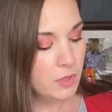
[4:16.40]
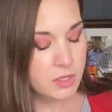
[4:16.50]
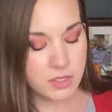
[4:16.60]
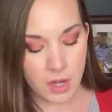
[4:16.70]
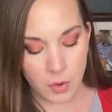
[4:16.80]

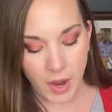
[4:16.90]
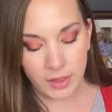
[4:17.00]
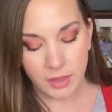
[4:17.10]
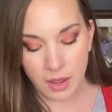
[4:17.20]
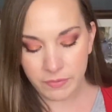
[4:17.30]
So I
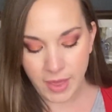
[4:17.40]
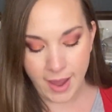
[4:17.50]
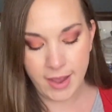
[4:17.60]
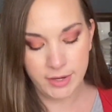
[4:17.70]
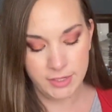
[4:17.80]
love
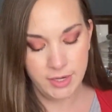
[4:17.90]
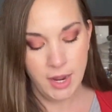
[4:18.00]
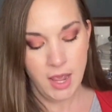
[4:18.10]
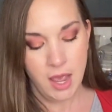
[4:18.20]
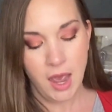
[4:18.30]
that.
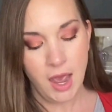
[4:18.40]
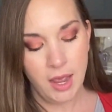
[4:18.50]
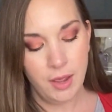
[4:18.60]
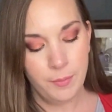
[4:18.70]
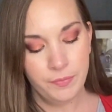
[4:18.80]

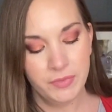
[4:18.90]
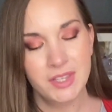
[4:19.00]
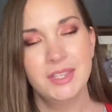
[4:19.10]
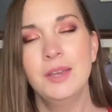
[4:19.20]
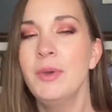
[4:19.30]
The
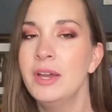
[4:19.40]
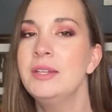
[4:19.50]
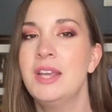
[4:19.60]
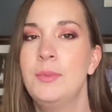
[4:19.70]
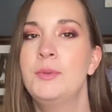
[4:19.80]
Sigma
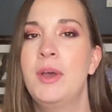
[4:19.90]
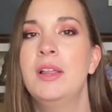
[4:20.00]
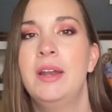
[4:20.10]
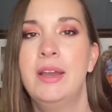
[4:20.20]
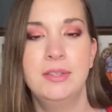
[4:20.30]
Untamed
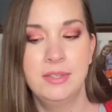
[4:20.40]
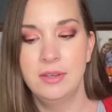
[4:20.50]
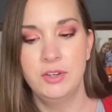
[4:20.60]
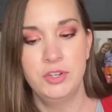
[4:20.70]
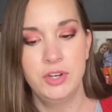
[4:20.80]
palette has
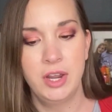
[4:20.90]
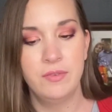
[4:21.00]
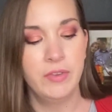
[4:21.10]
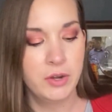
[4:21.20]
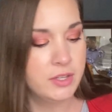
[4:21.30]
a
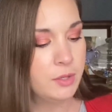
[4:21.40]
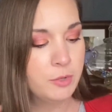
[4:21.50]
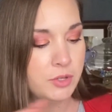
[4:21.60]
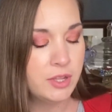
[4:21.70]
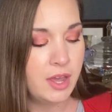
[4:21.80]
shade very
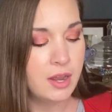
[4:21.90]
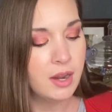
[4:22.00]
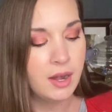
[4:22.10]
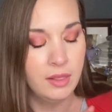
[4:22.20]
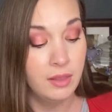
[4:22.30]
similar to that,
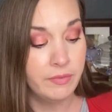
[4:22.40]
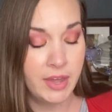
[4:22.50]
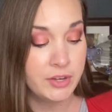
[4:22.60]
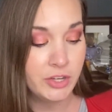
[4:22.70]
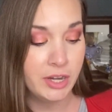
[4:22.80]
and I love
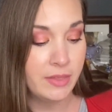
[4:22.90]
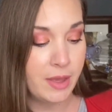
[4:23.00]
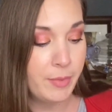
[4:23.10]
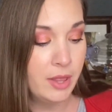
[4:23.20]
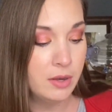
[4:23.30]
that shade in
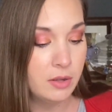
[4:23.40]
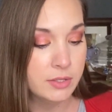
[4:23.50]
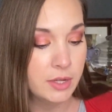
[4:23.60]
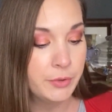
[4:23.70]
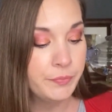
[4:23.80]
that palette
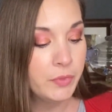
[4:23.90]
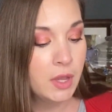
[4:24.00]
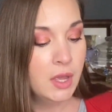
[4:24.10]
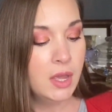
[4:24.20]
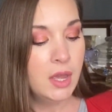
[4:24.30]
also.
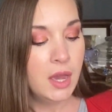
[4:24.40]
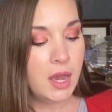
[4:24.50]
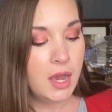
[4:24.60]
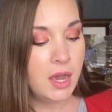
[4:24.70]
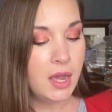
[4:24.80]

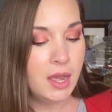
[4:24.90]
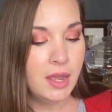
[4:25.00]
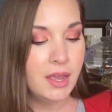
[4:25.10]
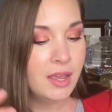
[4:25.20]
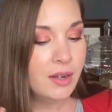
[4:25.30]

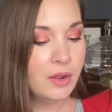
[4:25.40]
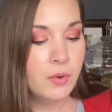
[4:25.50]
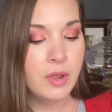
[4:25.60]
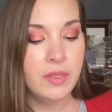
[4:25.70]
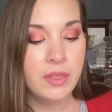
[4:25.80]
You
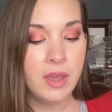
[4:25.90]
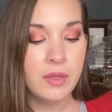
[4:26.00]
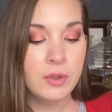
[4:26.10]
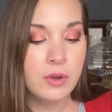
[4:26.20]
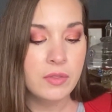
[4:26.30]
know,
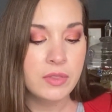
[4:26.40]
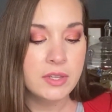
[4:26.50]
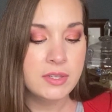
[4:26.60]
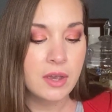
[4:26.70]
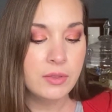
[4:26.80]

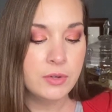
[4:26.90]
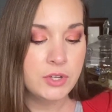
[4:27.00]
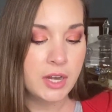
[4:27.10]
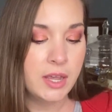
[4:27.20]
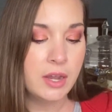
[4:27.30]
this other
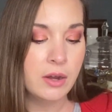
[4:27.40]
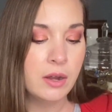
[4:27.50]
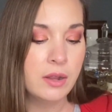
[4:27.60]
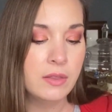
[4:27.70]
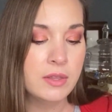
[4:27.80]
shade
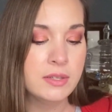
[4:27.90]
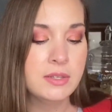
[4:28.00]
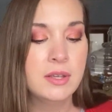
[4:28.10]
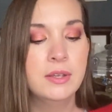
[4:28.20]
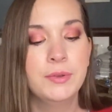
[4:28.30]
here, this
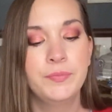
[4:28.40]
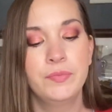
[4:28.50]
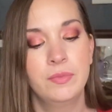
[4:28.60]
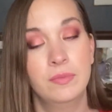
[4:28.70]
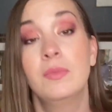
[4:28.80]

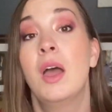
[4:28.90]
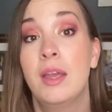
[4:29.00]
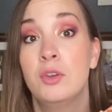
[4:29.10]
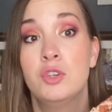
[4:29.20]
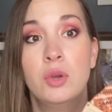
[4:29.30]

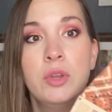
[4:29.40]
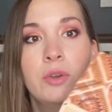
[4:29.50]
shade